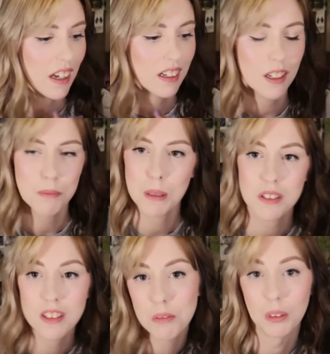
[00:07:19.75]
I don't know, maybe
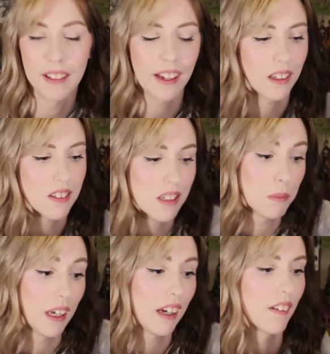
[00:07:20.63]
someone will like it
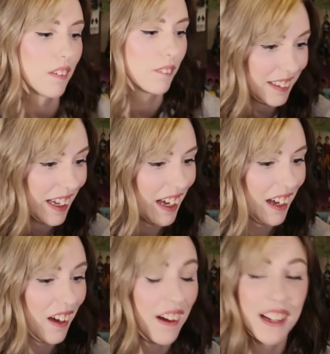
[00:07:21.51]
someday.
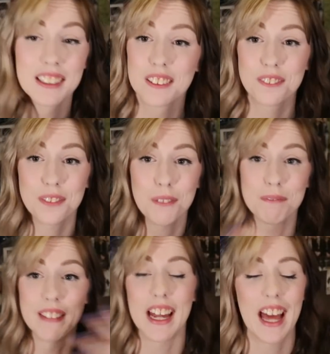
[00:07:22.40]
Yeah. And
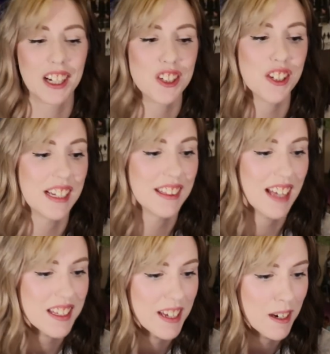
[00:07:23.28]
from that, actually,
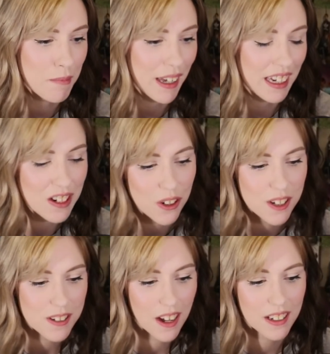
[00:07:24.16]
that's how my intro
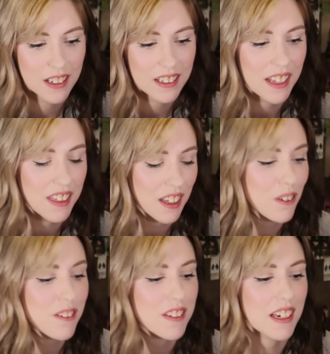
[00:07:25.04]
started. And I think
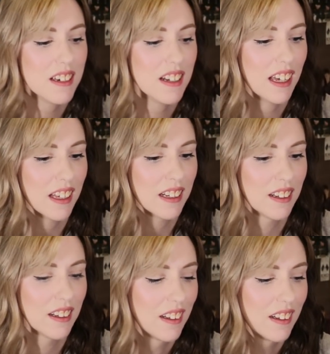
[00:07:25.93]
you'll see it
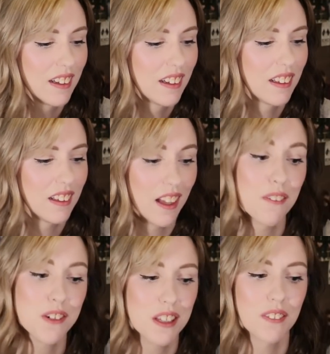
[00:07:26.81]
in
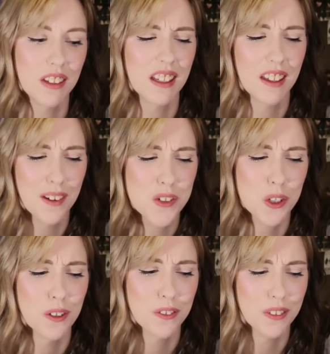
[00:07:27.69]
the Love
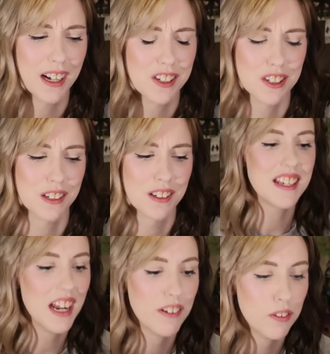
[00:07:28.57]
Shot reaction. I
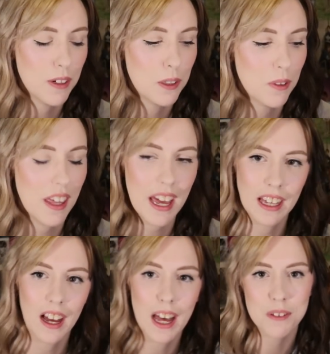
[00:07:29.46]
started a video with,
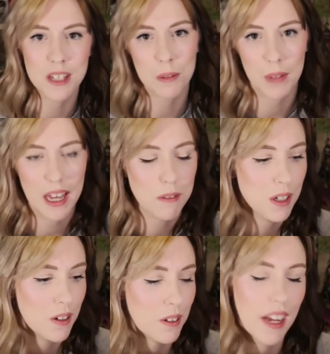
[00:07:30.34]
hey, hi, what's up? Hey, what's
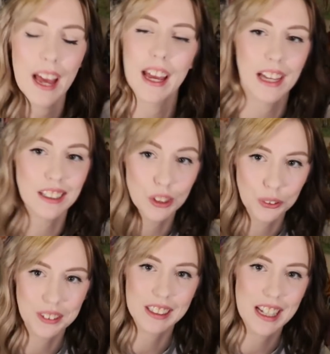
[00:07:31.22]
going on? Hey, how you
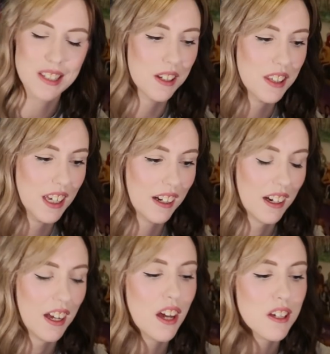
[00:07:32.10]
doing? That sort of thing.